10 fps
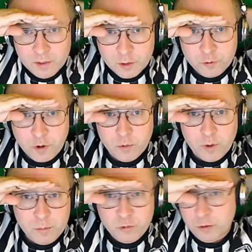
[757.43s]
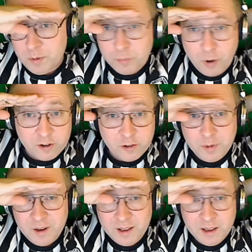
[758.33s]
The front rim should be
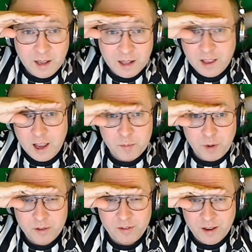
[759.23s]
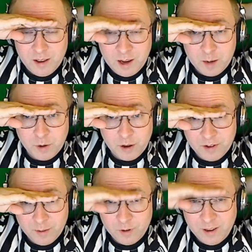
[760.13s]
approximately at the eyebrows
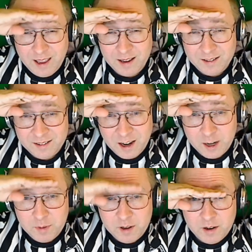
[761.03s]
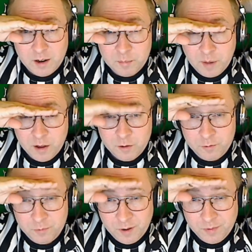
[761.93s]
level. Again, tiny bit
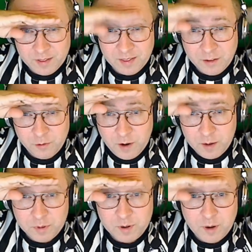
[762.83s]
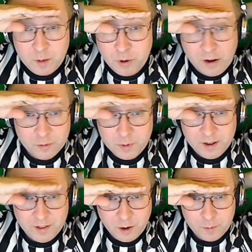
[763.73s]
above, that's fine, but
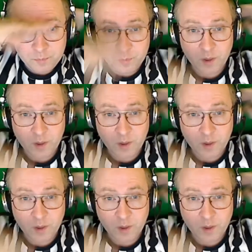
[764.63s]
approximately there.